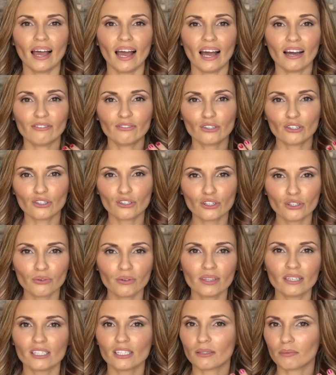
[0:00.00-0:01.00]
After
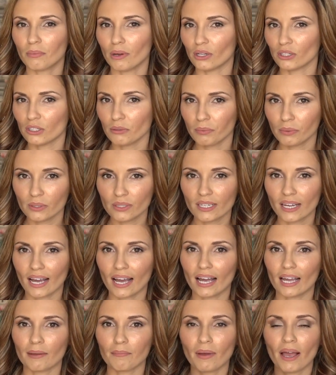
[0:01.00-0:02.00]
doing this multiple
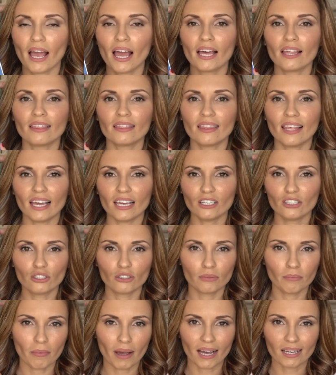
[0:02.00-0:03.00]
time, they
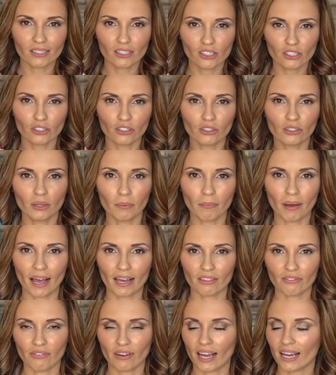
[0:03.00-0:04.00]
should master the
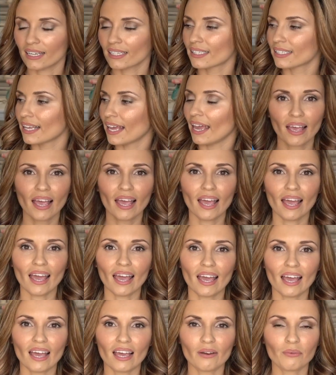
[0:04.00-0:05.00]
math facts.
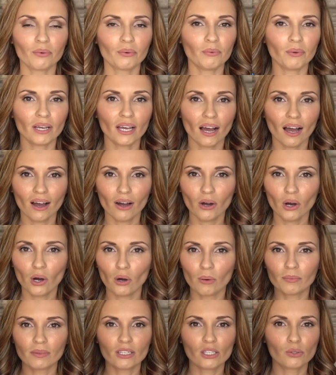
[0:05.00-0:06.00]
And when we got
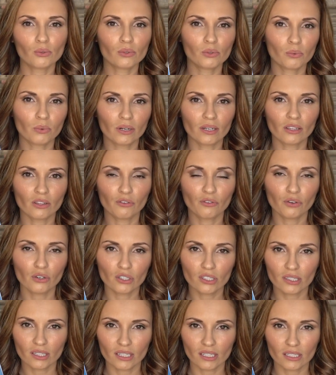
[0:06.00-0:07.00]
home, this was one of the
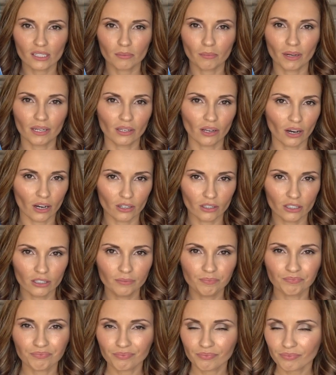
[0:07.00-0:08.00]
first things my
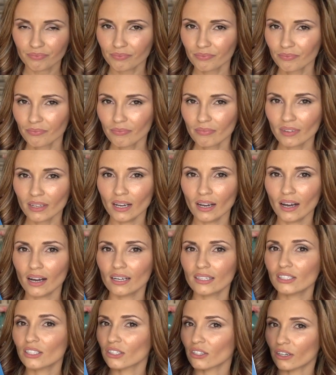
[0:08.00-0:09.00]
daughter
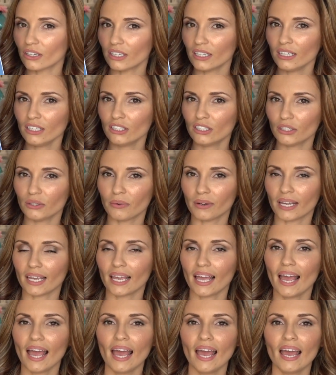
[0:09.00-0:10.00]
uh, started doing